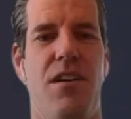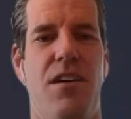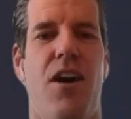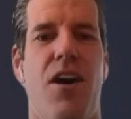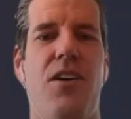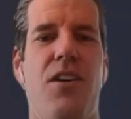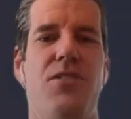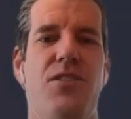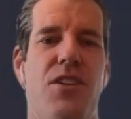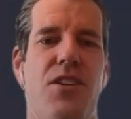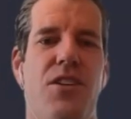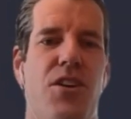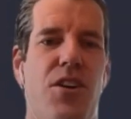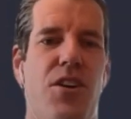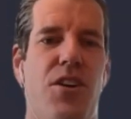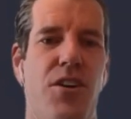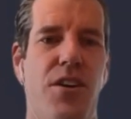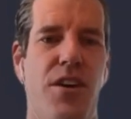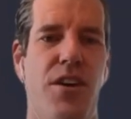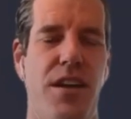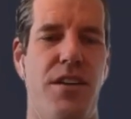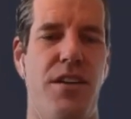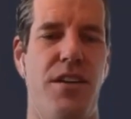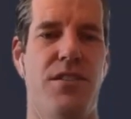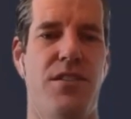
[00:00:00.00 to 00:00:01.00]
are
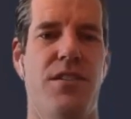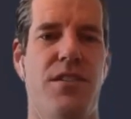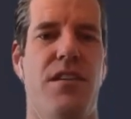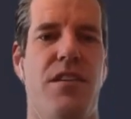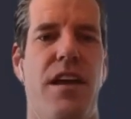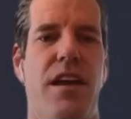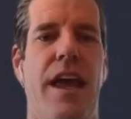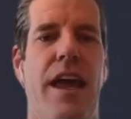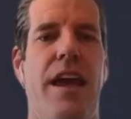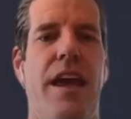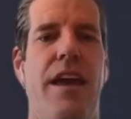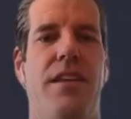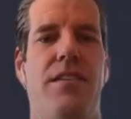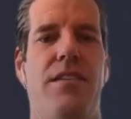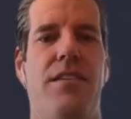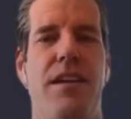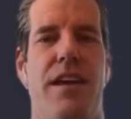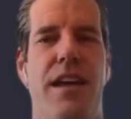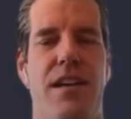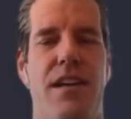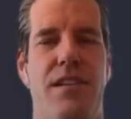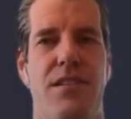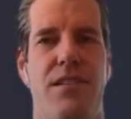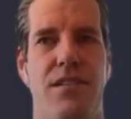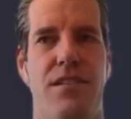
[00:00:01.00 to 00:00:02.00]
securities, and
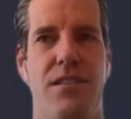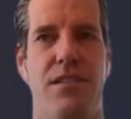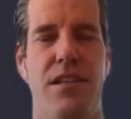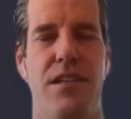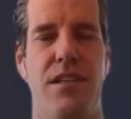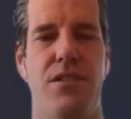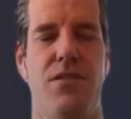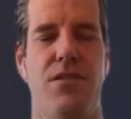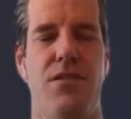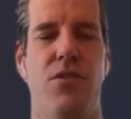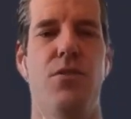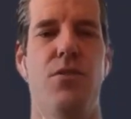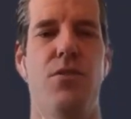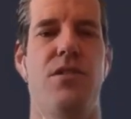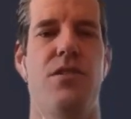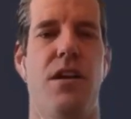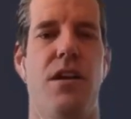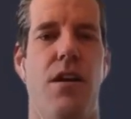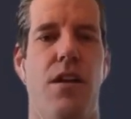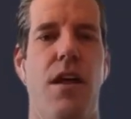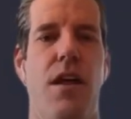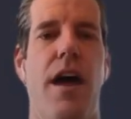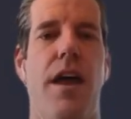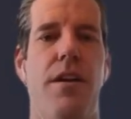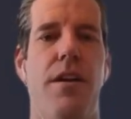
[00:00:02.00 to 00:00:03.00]
the SEC is losing
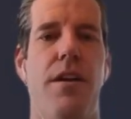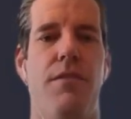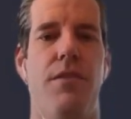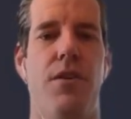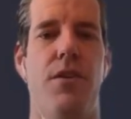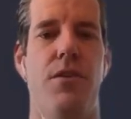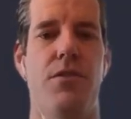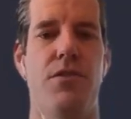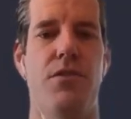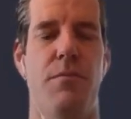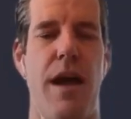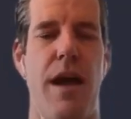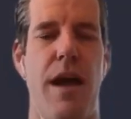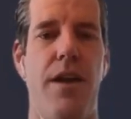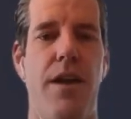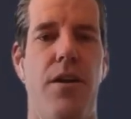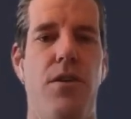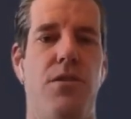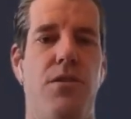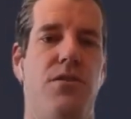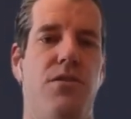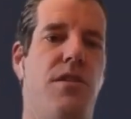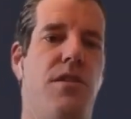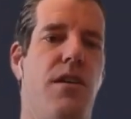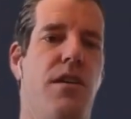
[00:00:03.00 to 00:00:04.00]
a lot of those
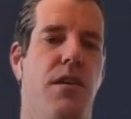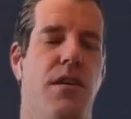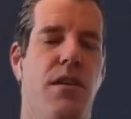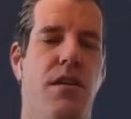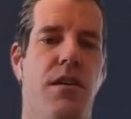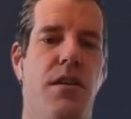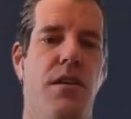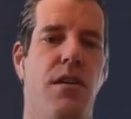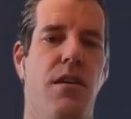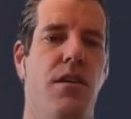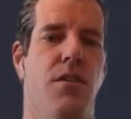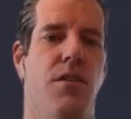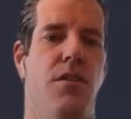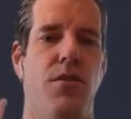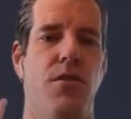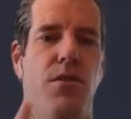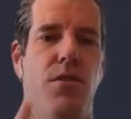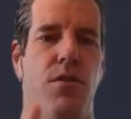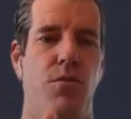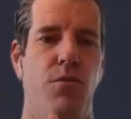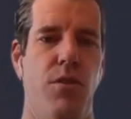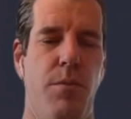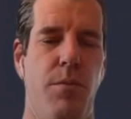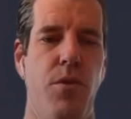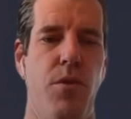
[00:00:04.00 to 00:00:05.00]
battles, the the,
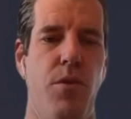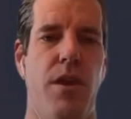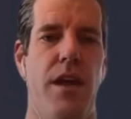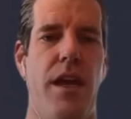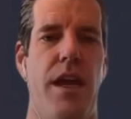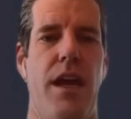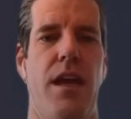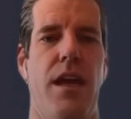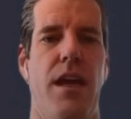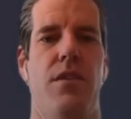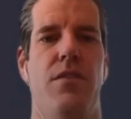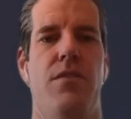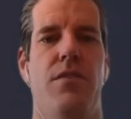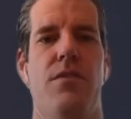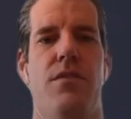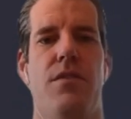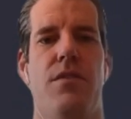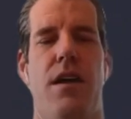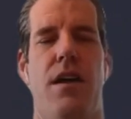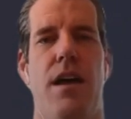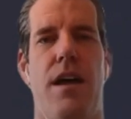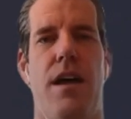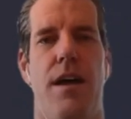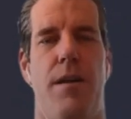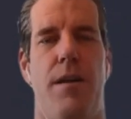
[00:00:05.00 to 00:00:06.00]
the Ripple case
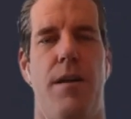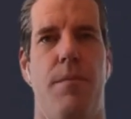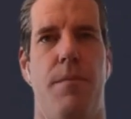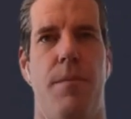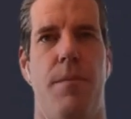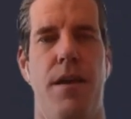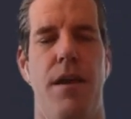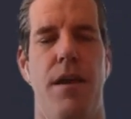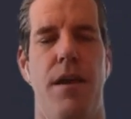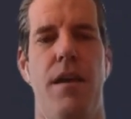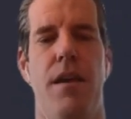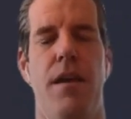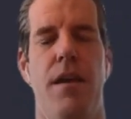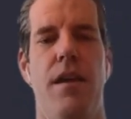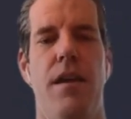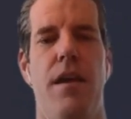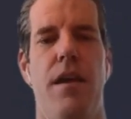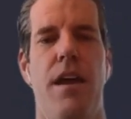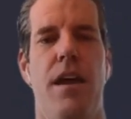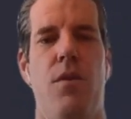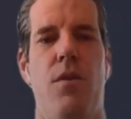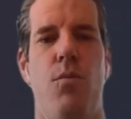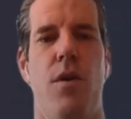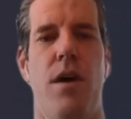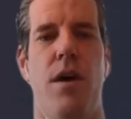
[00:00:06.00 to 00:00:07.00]
um,
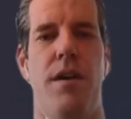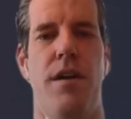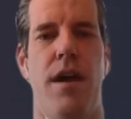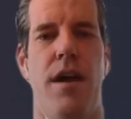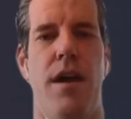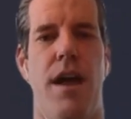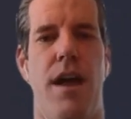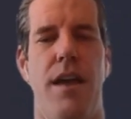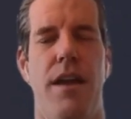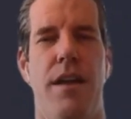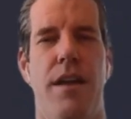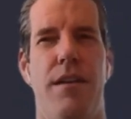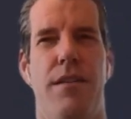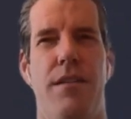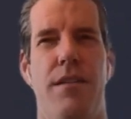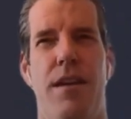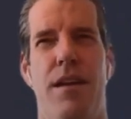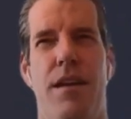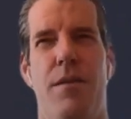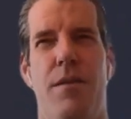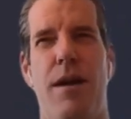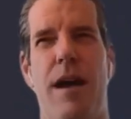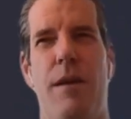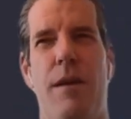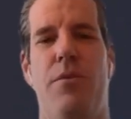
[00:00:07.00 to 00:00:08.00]
and whatnot. And
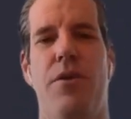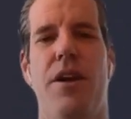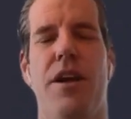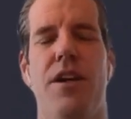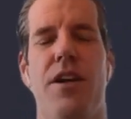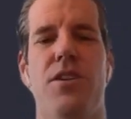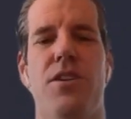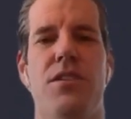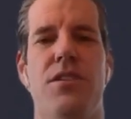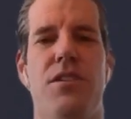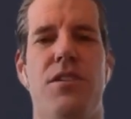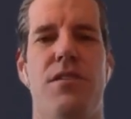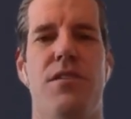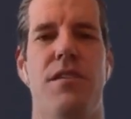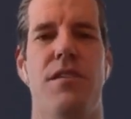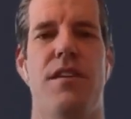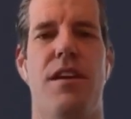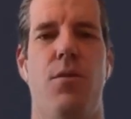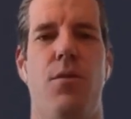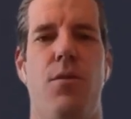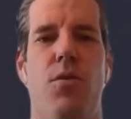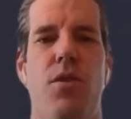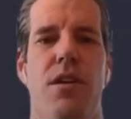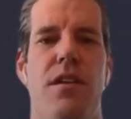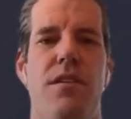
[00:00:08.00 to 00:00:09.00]
and my prediction is that
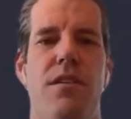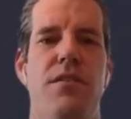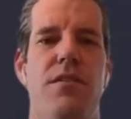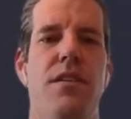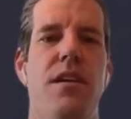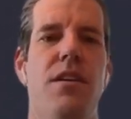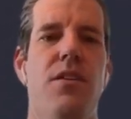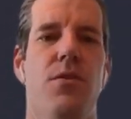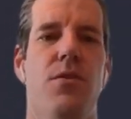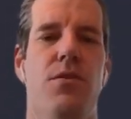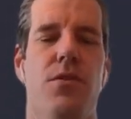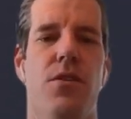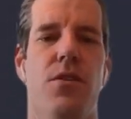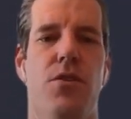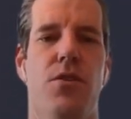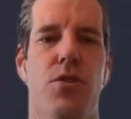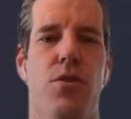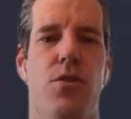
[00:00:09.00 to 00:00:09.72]
they will continue to